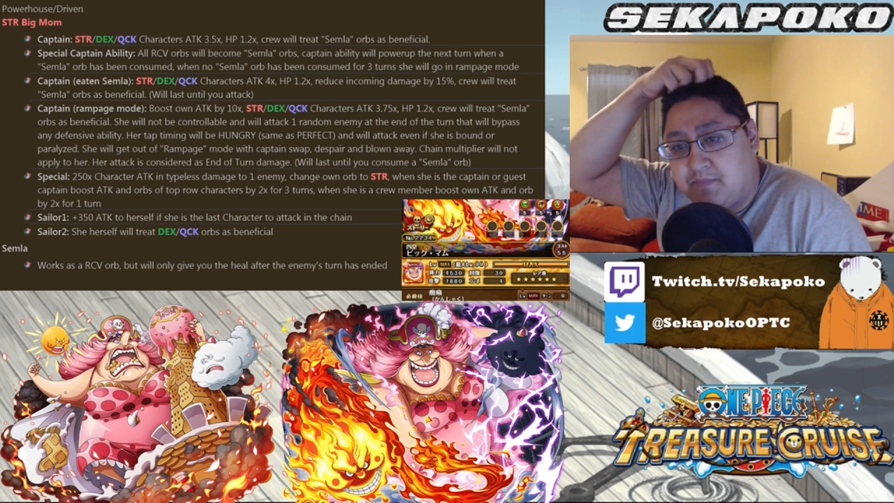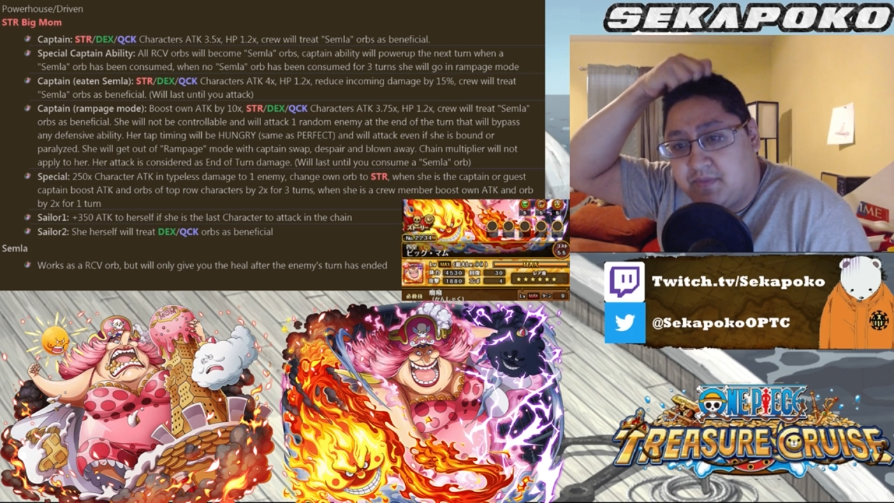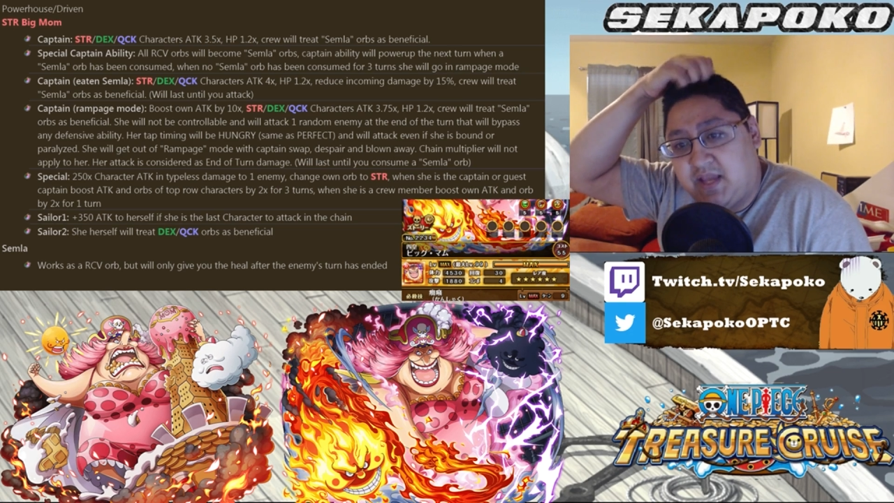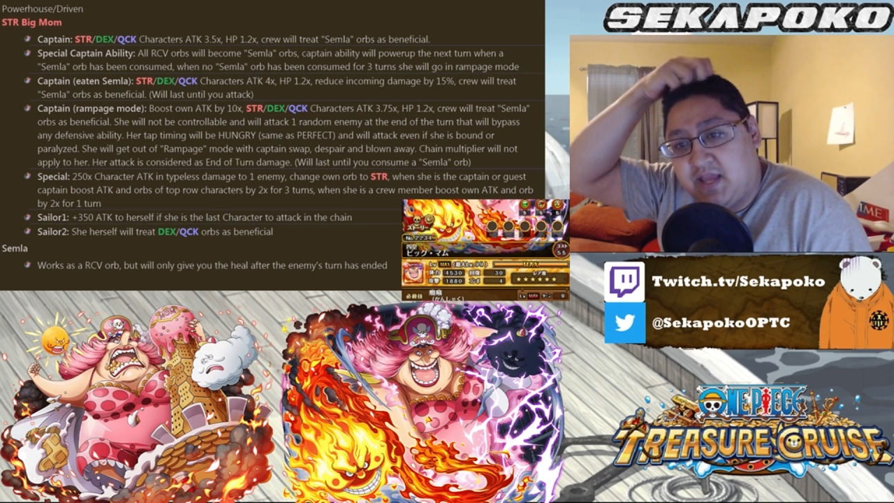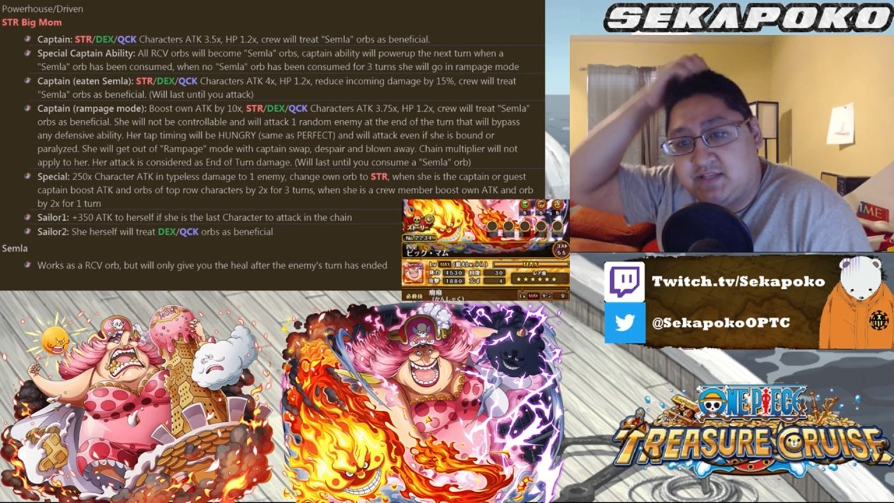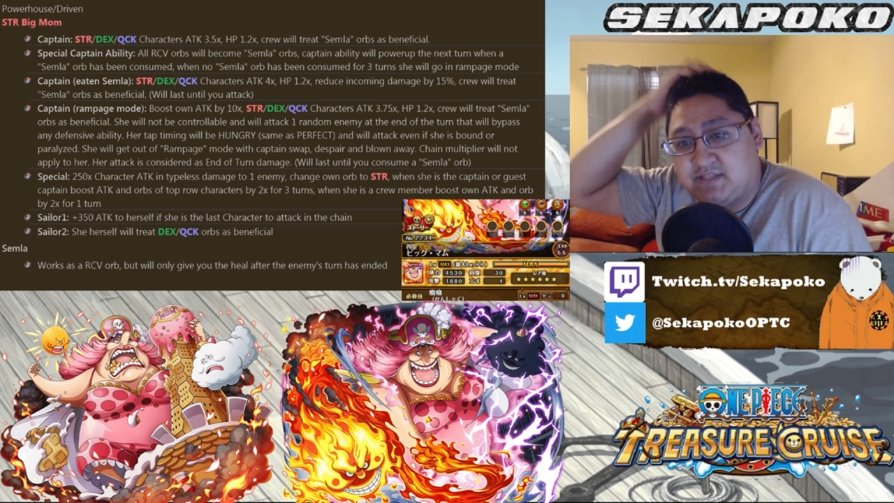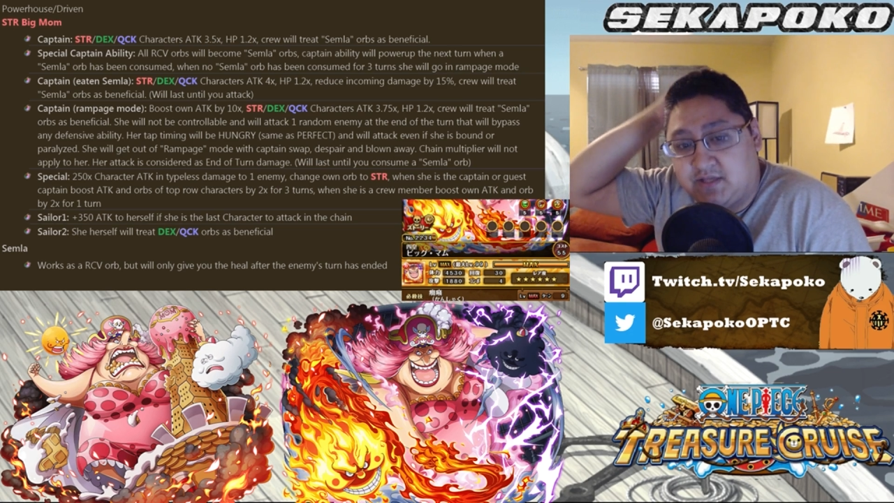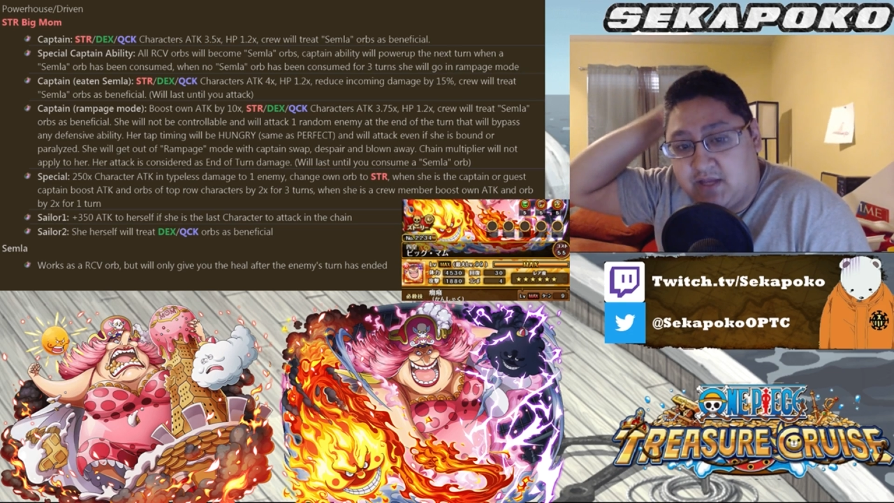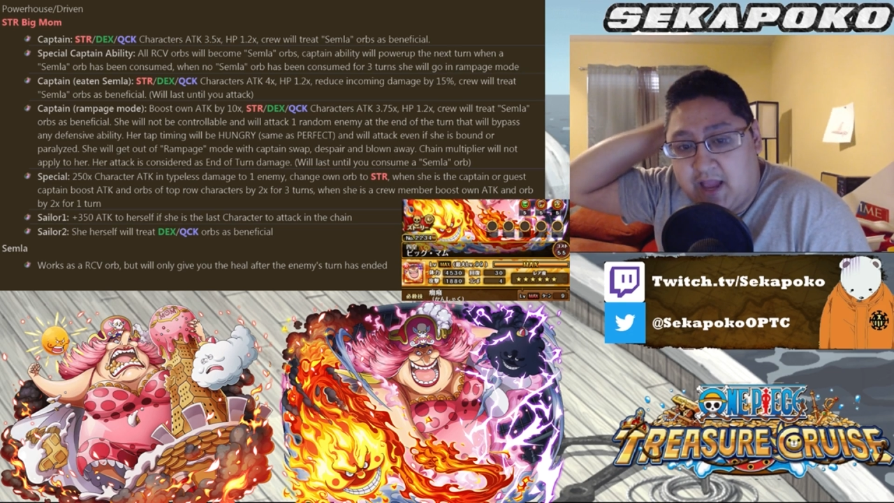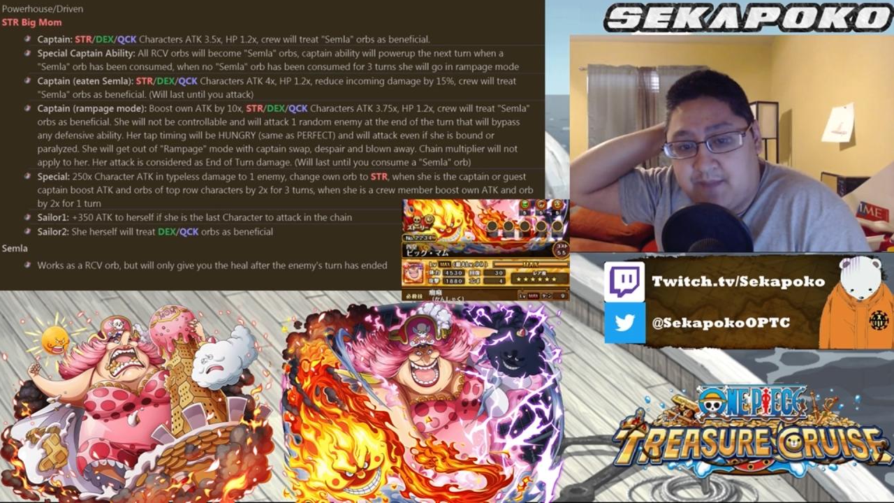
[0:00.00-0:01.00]
mechanics that
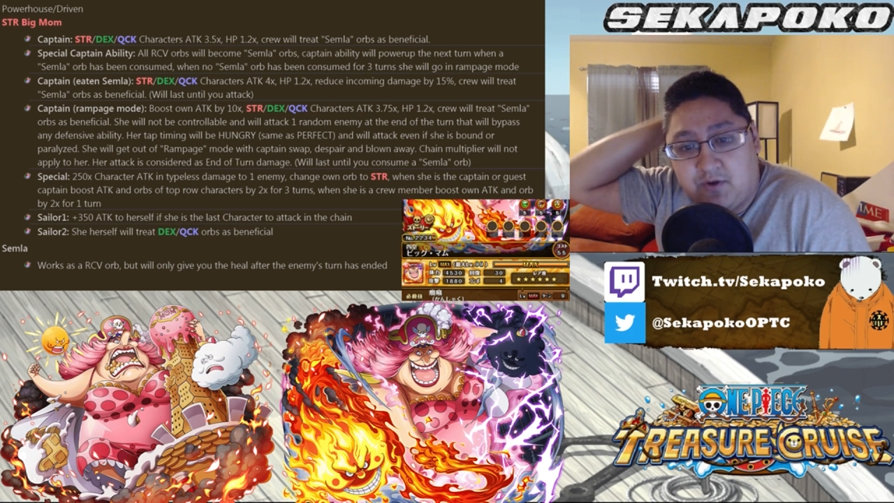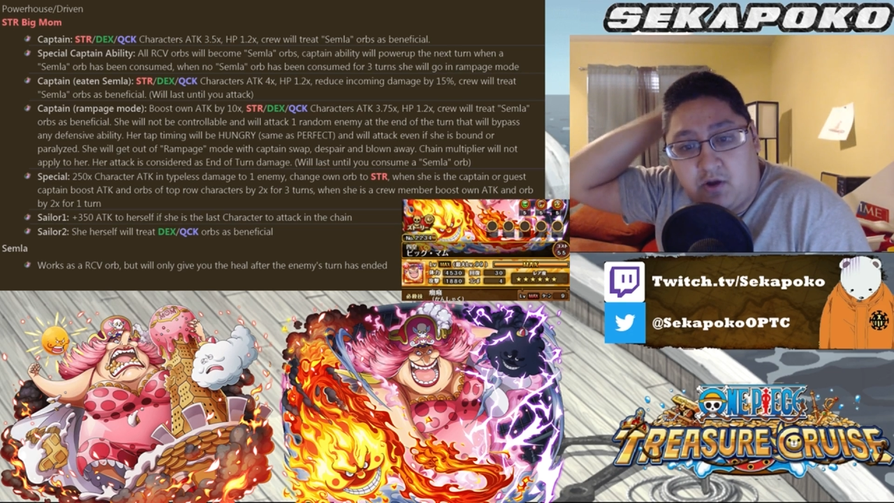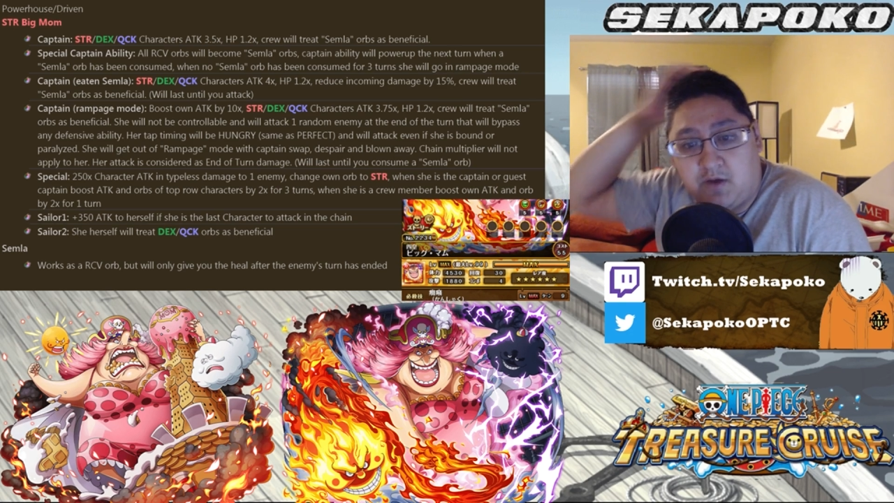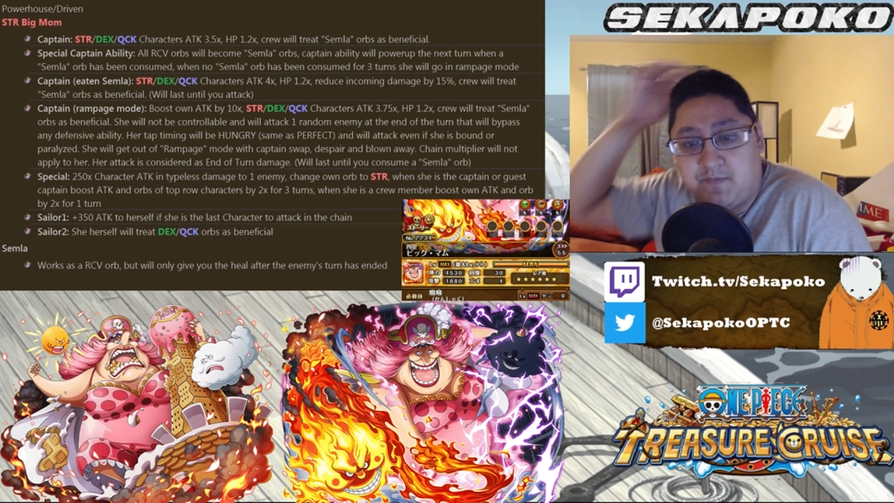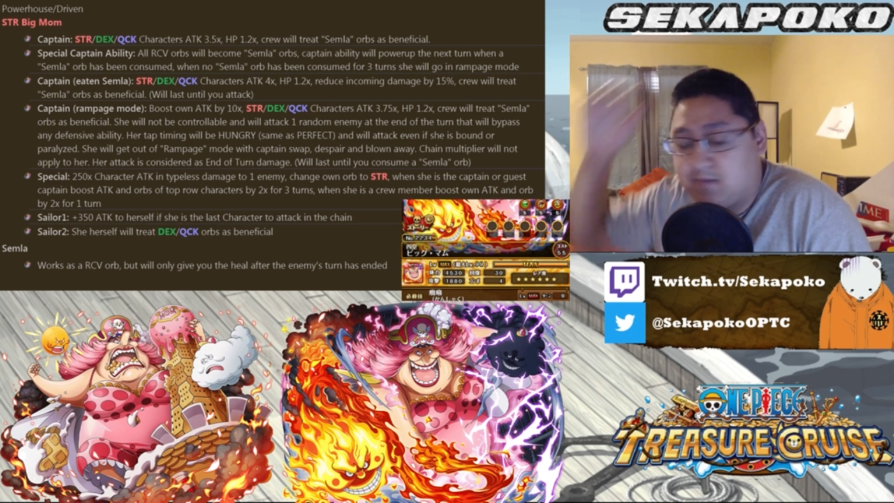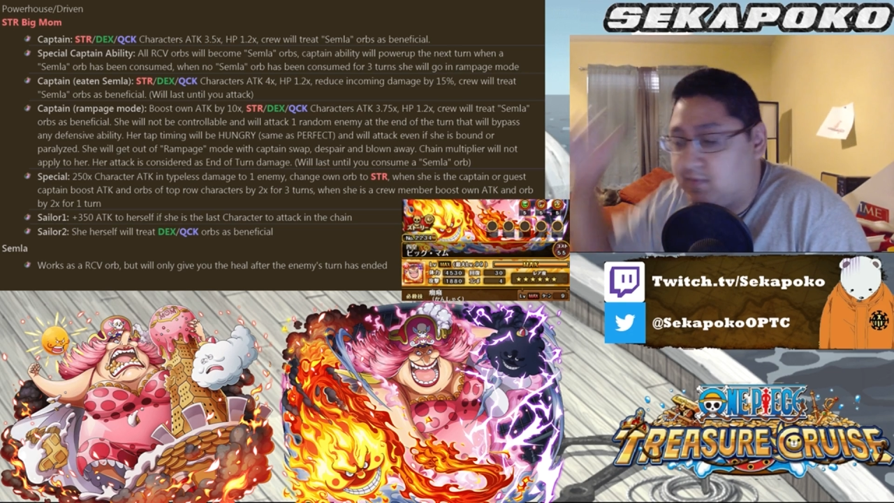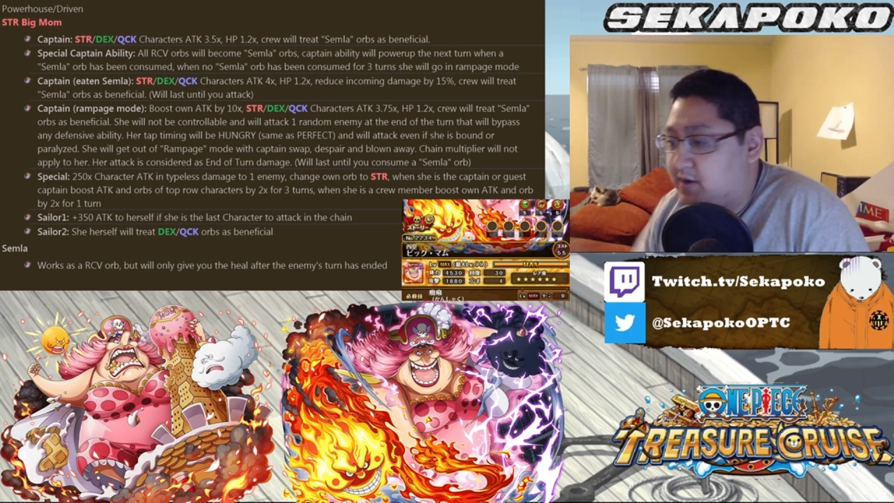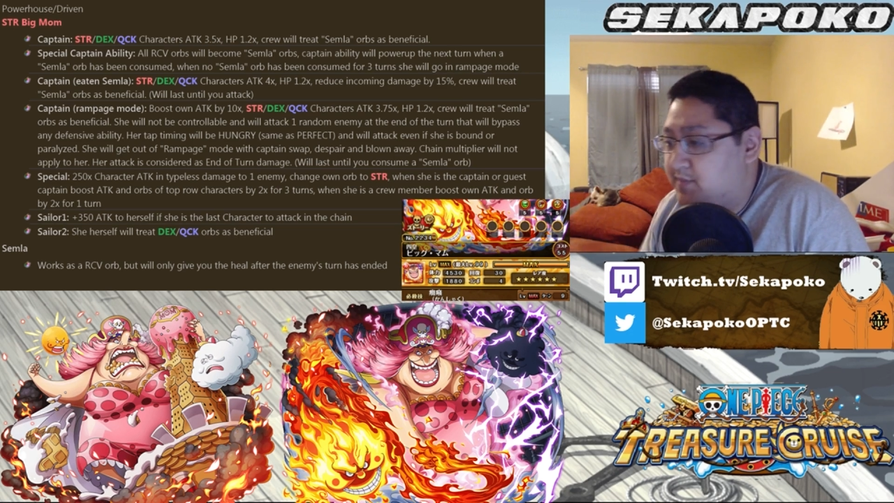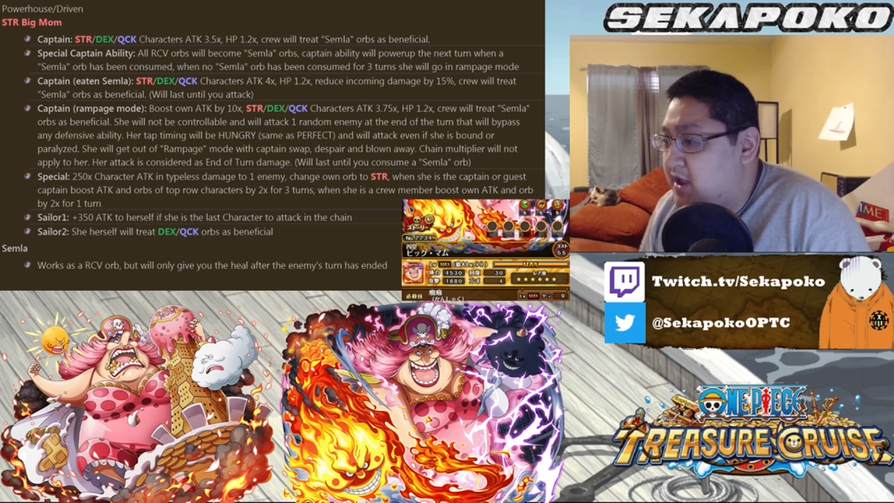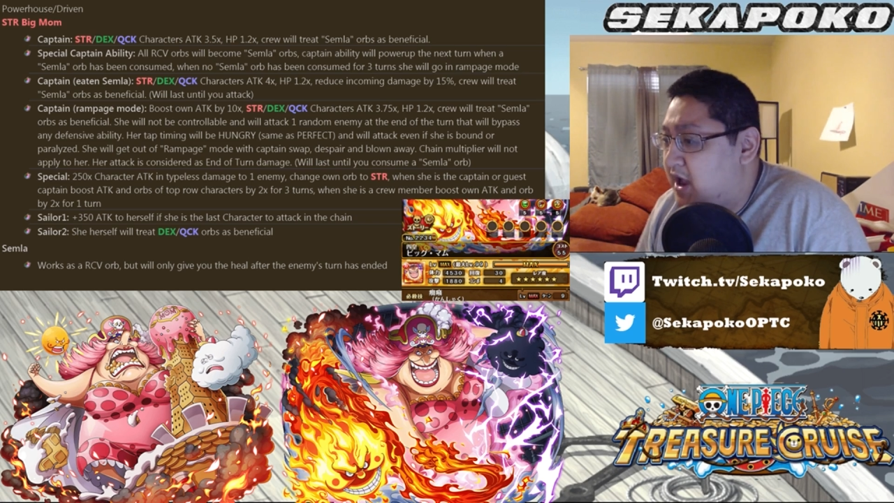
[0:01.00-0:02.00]
can happen on Big Mom.